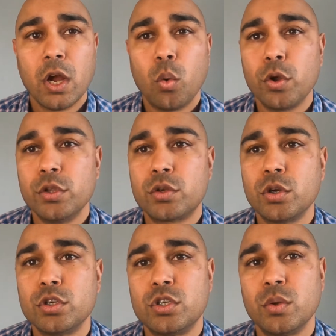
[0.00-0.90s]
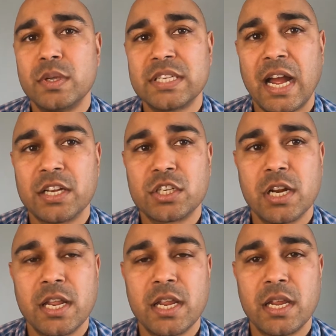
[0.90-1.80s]
What you could do is
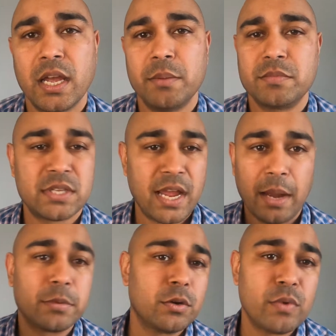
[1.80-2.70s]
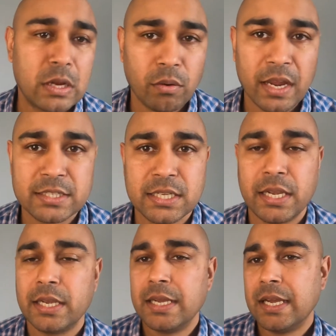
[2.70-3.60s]
actually say, I'm going to recreate
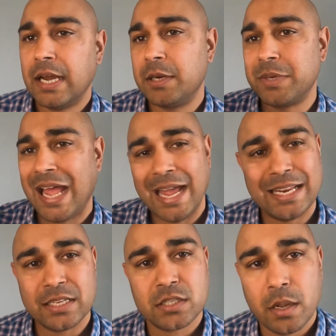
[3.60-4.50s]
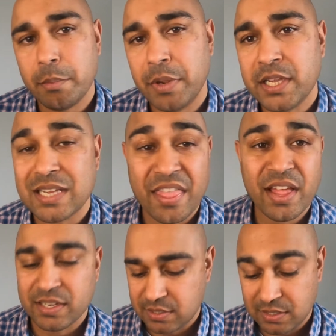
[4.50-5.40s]
it and I'm going to edit certain bits, and
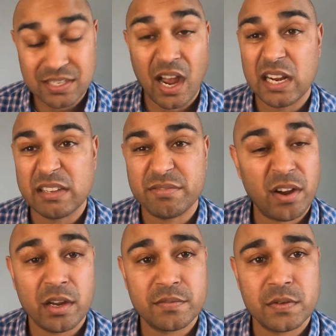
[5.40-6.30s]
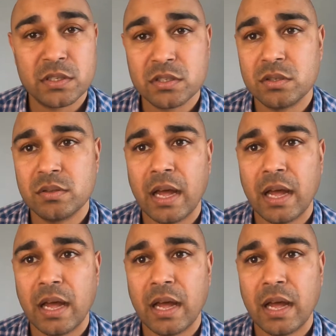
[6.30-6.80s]
that's entirely fine for you to do